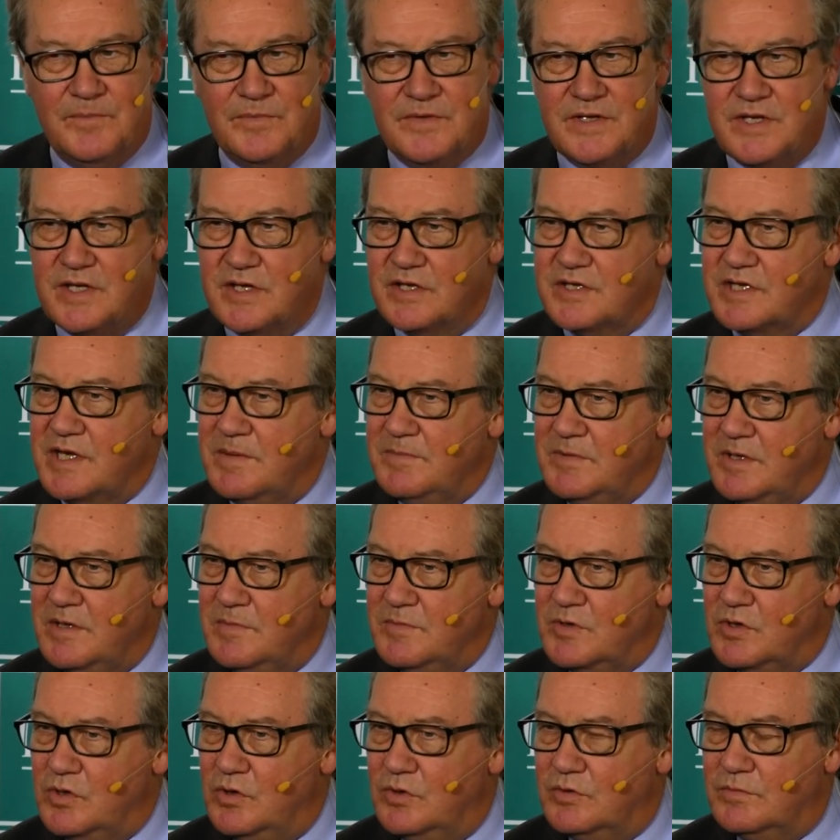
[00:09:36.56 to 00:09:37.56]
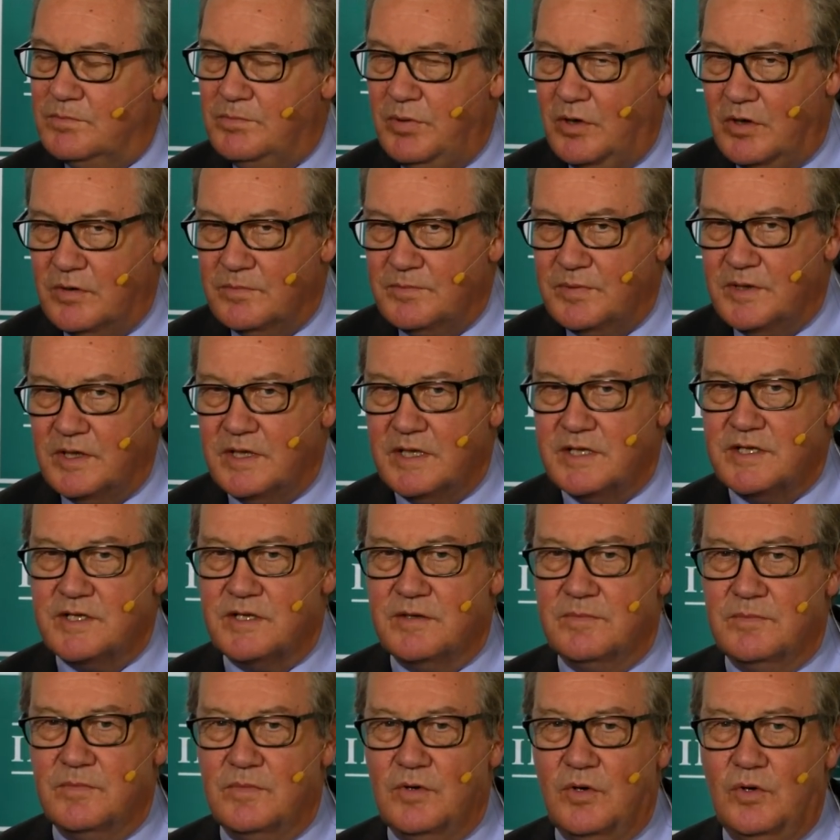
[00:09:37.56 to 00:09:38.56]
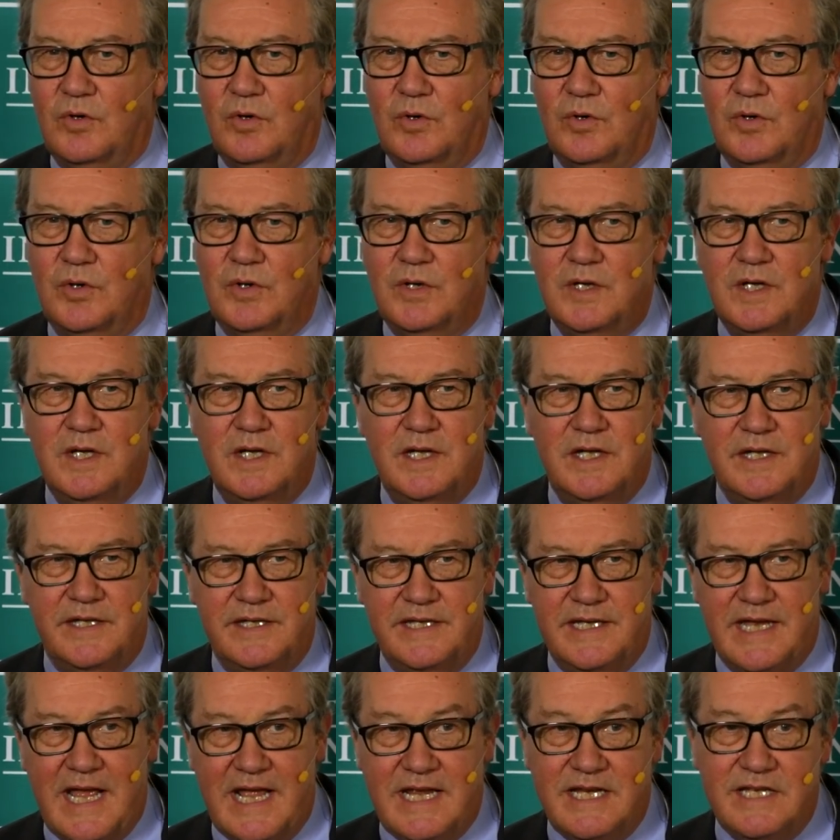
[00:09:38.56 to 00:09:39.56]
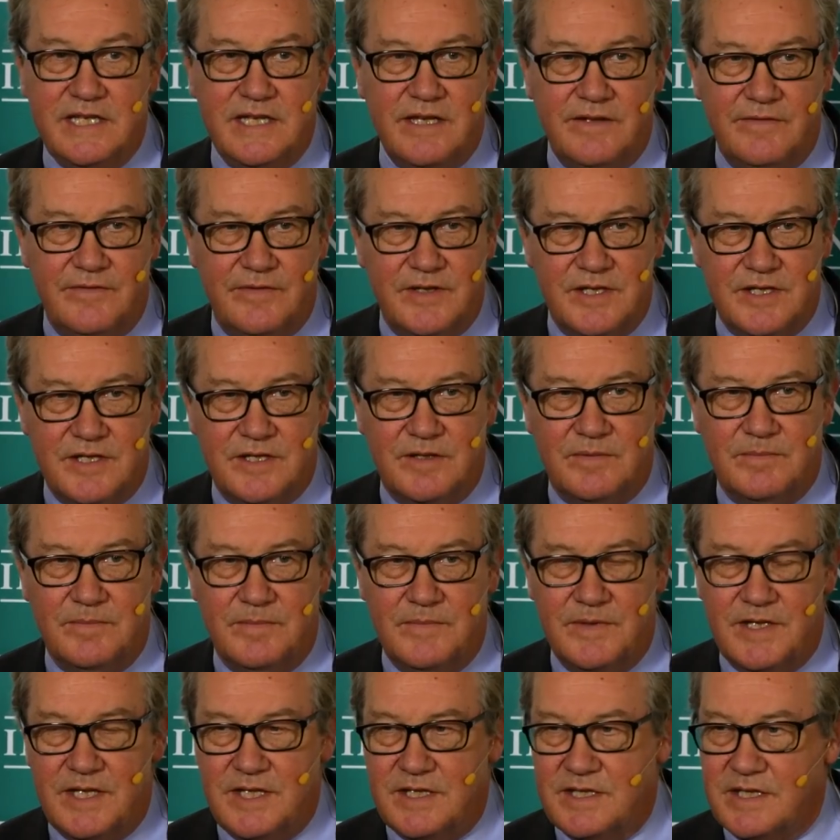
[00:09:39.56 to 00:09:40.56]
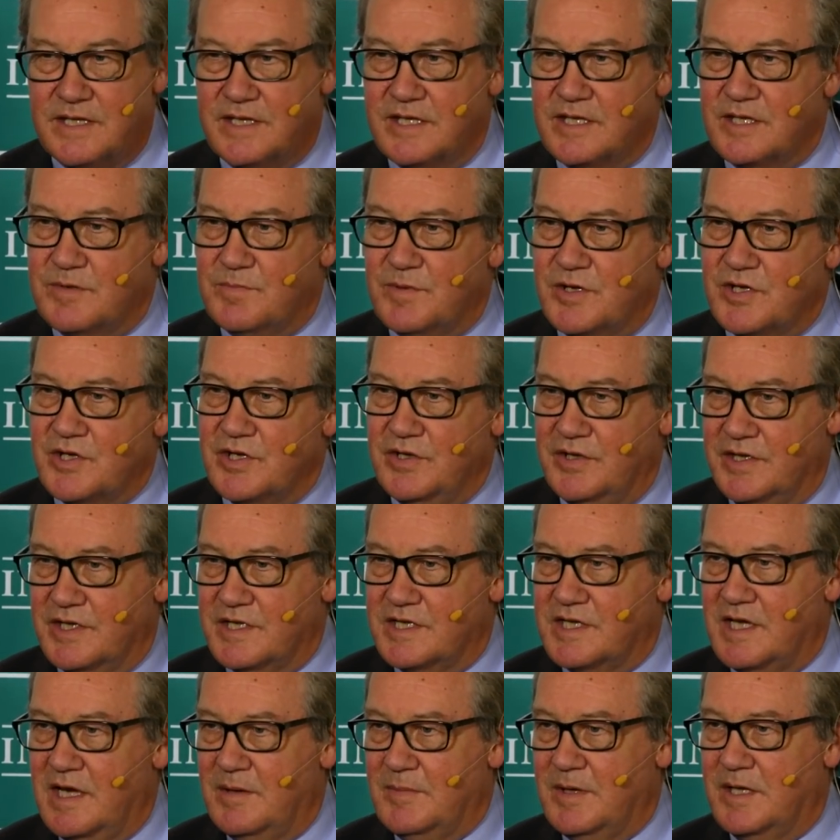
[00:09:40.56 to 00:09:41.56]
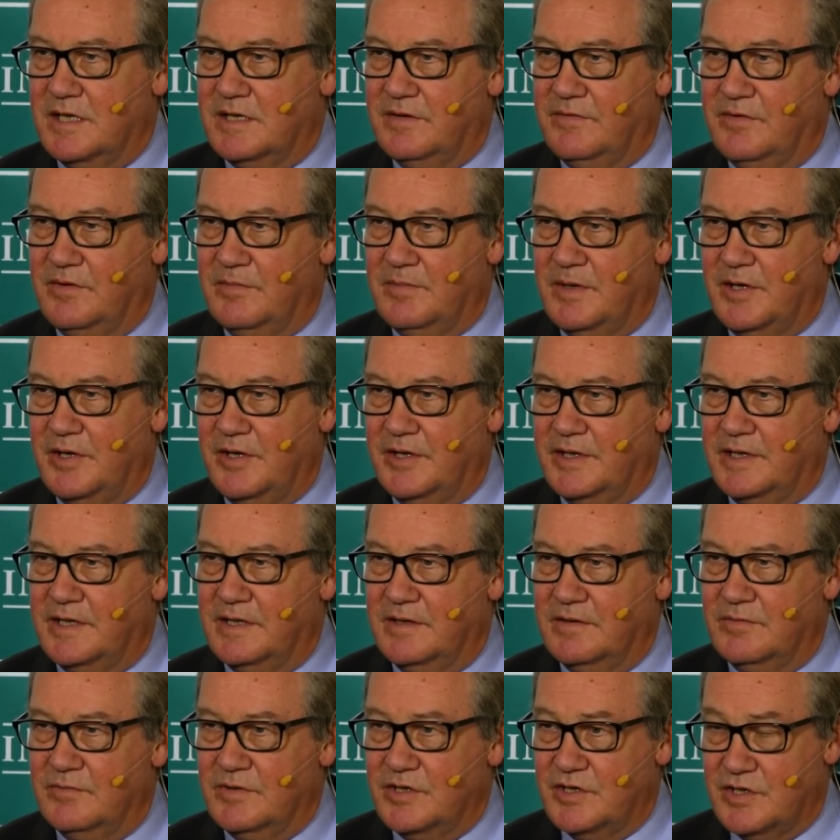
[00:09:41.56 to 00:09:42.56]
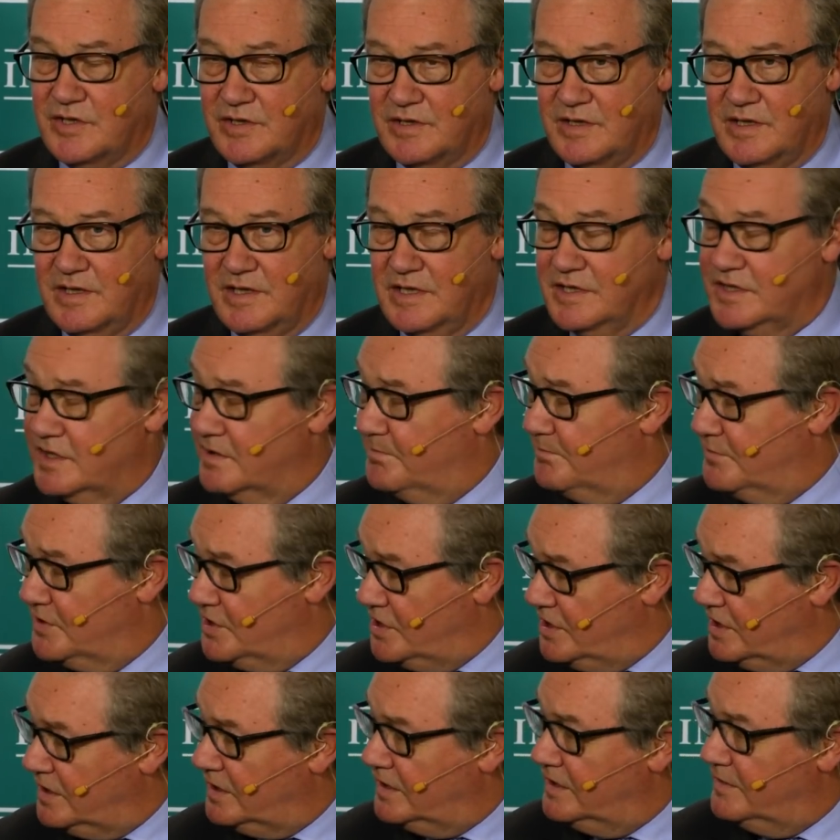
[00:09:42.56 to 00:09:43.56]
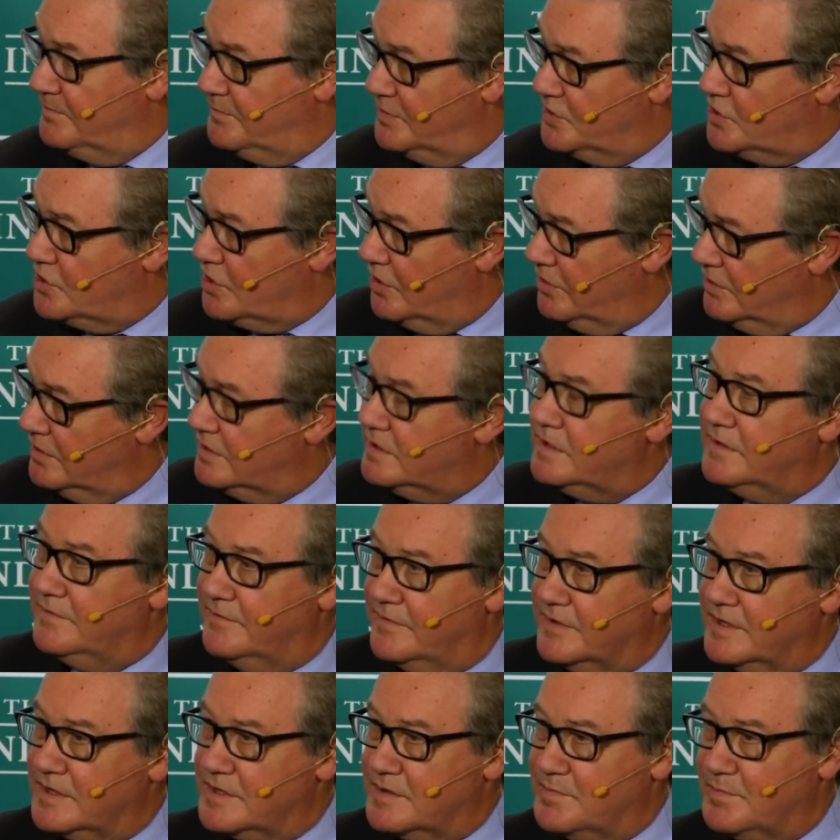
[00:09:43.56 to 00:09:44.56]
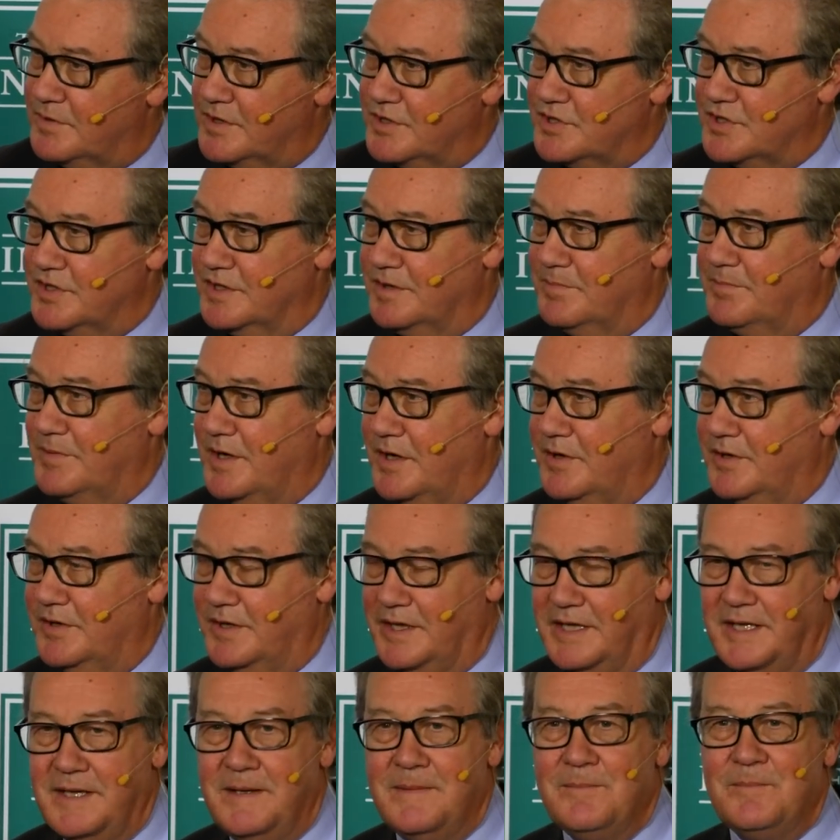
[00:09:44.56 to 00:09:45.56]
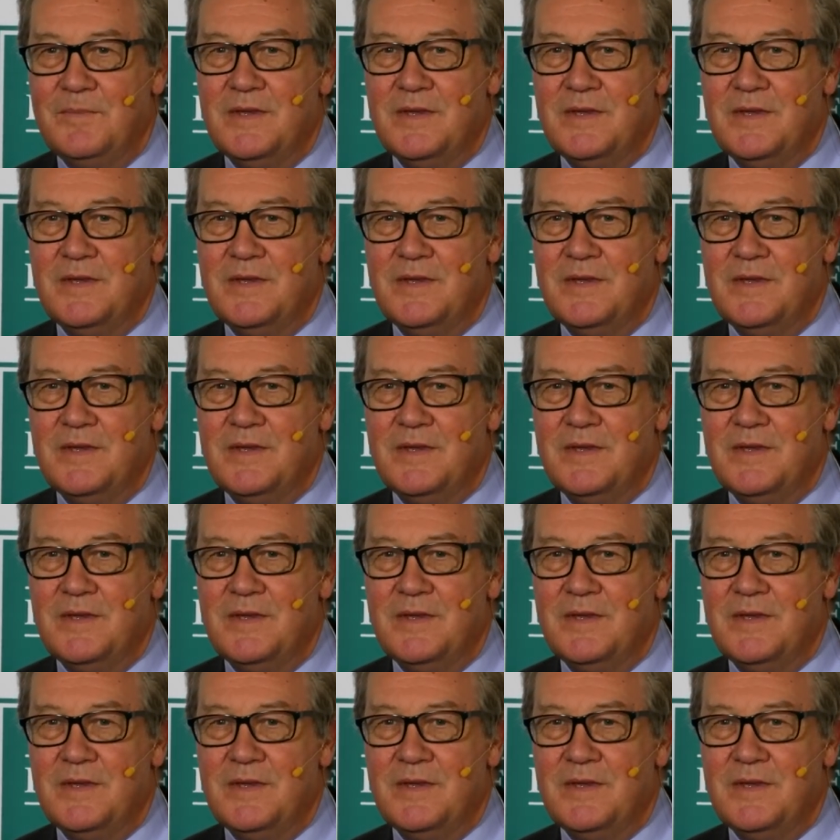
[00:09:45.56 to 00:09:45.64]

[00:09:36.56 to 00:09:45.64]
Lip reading: is sometimes called populism or nativism, is an expression that's come out of American, which is a particularly pejorative expression, apparently,